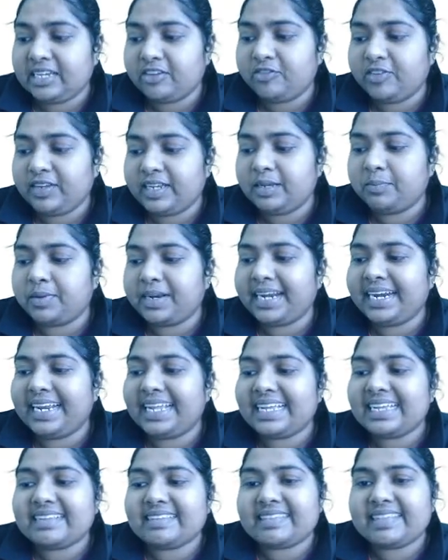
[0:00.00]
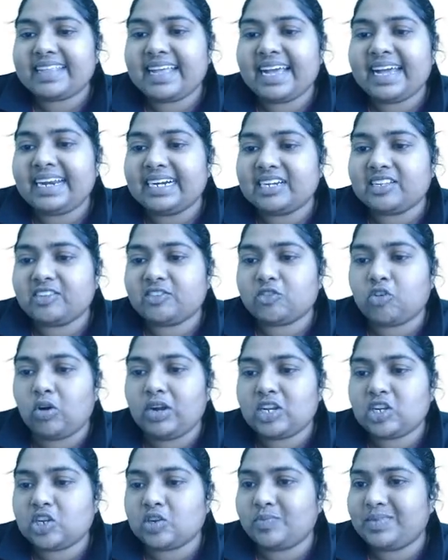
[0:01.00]
If inbreeding is there, it is
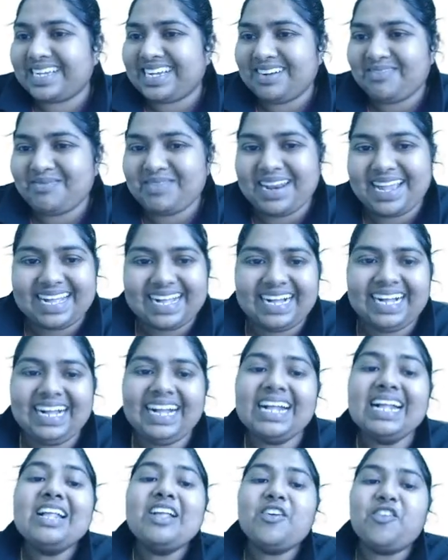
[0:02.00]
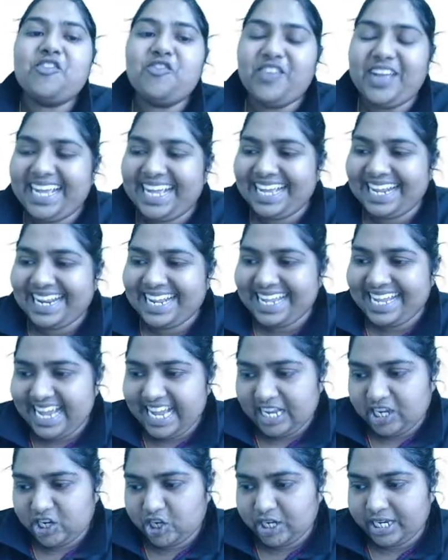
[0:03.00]
going to become like a
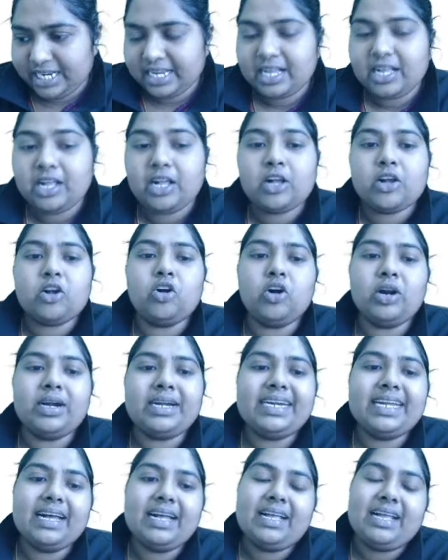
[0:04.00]
variation. Good.